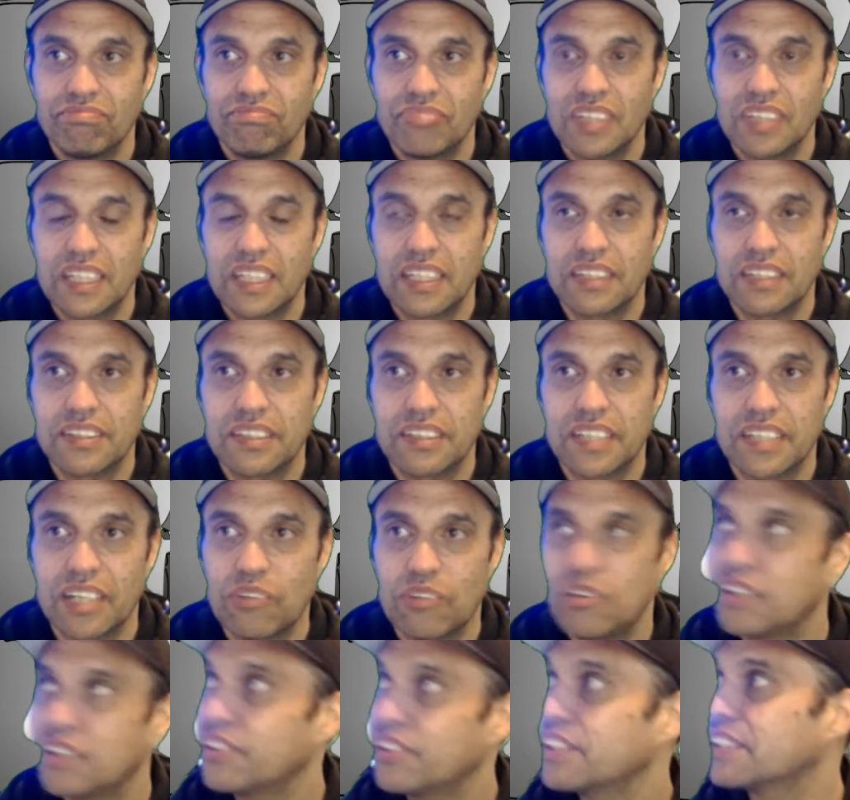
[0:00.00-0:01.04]
You can say,
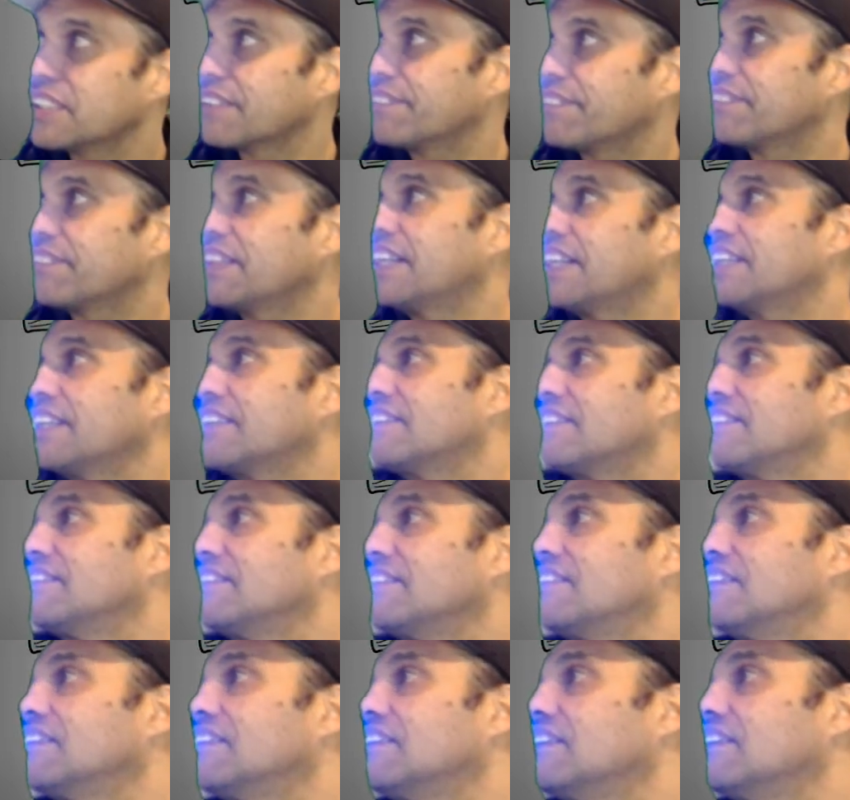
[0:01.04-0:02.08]
well, there's a flood.
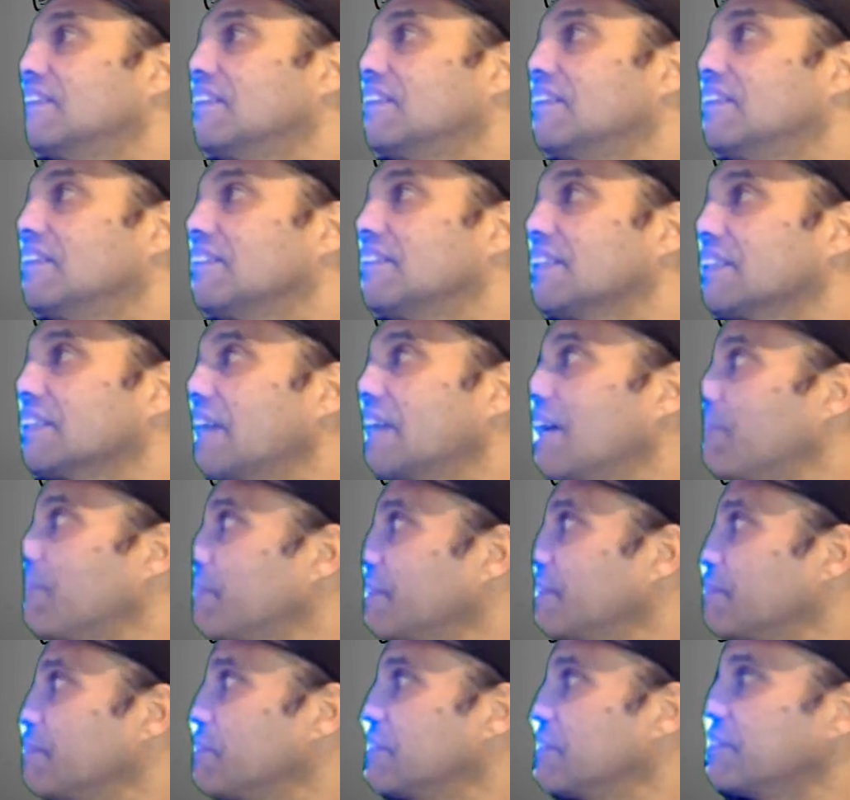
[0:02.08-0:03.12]
It's
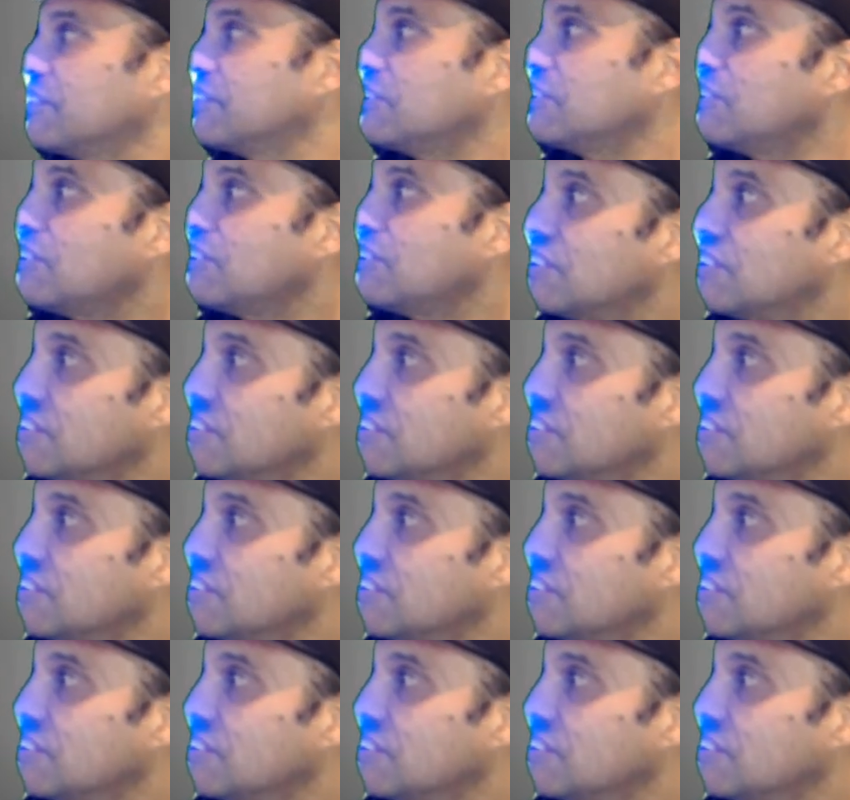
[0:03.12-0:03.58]
happened before.